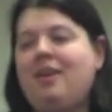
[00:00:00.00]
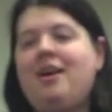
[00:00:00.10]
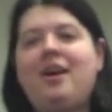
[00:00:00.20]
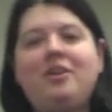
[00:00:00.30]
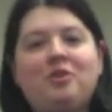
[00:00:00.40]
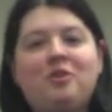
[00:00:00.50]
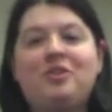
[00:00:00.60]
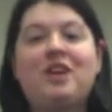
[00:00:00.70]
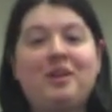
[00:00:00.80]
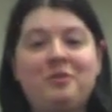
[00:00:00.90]
I
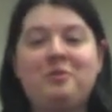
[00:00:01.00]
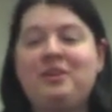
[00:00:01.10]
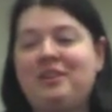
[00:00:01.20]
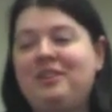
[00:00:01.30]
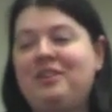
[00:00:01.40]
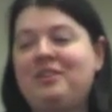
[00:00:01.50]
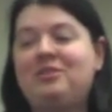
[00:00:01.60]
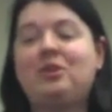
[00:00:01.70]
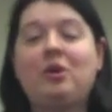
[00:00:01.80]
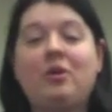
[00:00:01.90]
encourage everyone in here
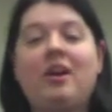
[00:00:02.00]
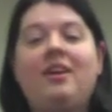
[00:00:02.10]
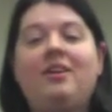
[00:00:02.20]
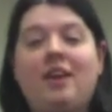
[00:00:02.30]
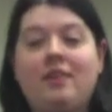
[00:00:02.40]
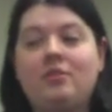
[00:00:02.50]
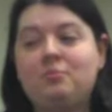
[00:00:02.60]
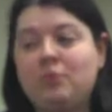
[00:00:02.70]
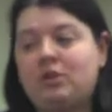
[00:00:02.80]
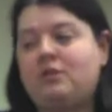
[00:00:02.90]
to go ahead and have as
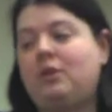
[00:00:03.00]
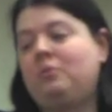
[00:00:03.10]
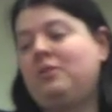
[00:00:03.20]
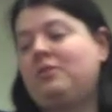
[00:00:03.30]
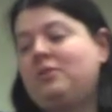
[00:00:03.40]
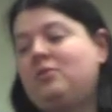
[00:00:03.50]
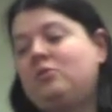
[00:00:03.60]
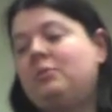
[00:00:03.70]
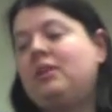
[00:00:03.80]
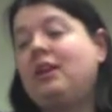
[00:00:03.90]
much fun with this
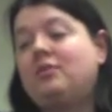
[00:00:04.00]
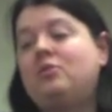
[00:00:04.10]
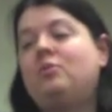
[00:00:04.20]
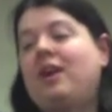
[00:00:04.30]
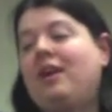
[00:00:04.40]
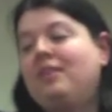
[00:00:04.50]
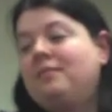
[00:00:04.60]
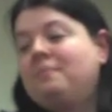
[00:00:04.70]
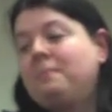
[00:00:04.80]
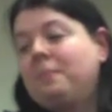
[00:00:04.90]
instrument as you can.
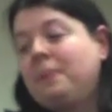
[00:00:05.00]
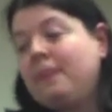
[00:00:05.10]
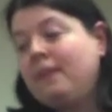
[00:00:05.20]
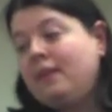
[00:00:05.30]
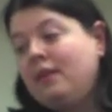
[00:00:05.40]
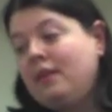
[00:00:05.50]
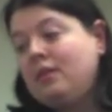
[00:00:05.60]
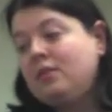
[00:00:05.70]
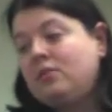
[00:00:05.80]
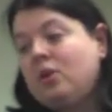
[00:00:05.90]

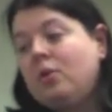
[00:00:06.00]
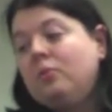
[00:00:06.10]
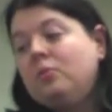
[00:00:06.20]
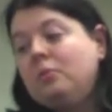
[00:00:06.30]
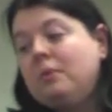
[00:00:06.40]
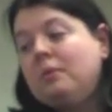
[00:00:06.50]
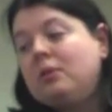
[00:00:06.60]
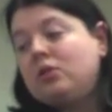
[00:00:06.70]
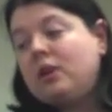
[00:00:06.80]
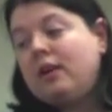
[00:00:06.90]
So remember
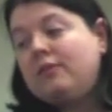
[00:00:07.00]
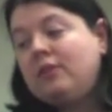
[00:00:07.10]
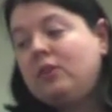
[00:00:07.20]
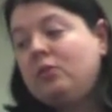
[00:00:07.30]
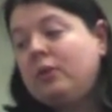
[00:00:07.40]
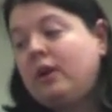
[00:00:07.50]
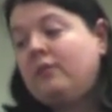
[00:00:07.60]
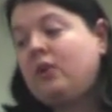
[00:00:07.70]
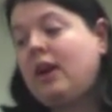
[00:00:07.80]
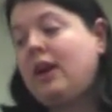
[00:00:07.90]
to try to feel the weight
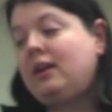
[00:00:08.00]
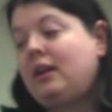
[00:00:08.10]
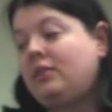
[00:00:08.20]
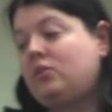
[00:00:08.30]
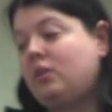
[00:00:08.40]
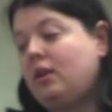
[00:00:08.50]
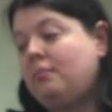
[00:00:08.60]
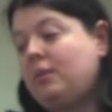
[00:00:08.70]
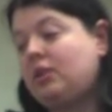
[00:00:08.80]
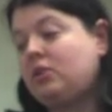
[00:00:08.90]
of your hand on the
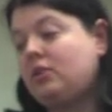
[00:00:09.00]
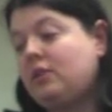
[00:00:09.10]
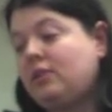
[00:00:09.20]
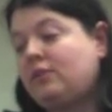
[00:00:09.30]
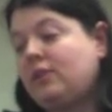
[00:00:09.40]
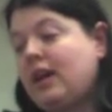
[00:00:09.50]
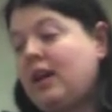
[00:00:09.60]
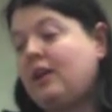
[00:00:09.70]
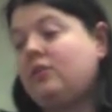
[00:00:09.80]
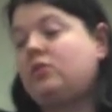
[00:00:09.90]
drum. Make sure that it's
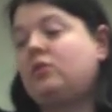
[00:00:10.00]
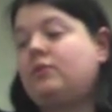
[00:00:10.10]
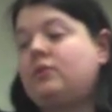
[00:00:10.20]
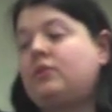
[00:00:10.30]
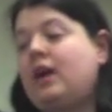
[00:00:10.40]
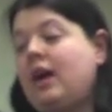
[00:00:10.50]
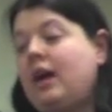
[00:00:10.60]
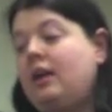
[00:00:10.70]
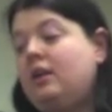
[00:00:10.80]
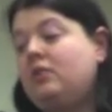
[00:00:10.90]
flat on the surface of the
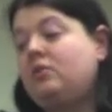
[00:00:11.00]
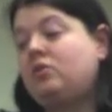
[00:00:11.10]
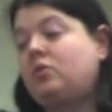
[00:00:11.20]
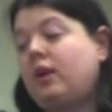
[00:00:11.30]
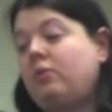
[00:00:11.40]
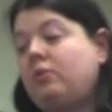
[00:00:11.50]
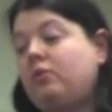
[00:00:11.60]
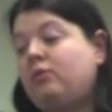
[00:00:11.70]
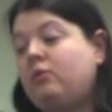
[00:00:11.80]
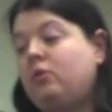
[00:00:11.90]
head. Strike
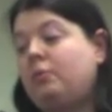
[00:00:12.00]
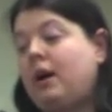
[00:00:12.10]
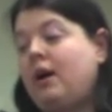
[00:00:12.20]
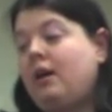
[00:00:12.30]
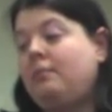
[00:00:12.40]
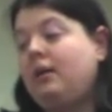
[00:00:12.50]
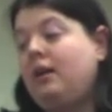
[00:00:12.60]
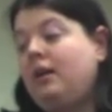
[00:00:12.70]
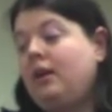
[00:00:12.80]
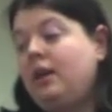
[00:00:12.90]
with your full palm.
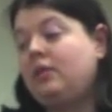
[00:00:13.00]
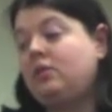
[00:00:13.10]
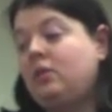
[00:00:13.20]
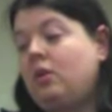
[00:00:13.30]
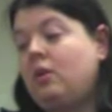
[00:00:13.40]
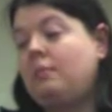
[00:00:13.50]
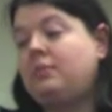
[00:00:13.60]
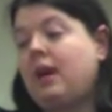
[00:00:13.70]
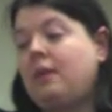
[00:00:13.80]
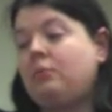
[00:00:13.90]
And as you go
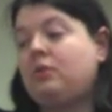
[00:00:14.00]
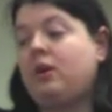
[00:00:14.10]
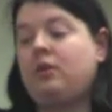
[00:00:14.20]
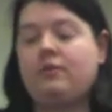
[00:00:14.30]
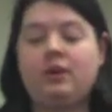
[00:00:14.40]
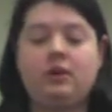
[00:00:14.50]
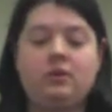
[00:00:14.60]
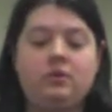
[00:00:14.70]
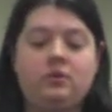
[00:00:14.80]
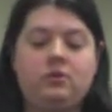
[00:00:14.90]
up, tap with all your
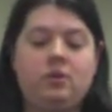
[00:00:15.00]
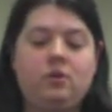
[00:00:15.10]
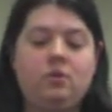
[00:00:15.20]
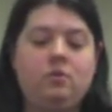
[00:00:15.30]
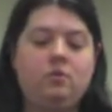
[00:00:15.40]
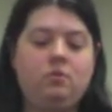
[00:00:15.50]
fingers. So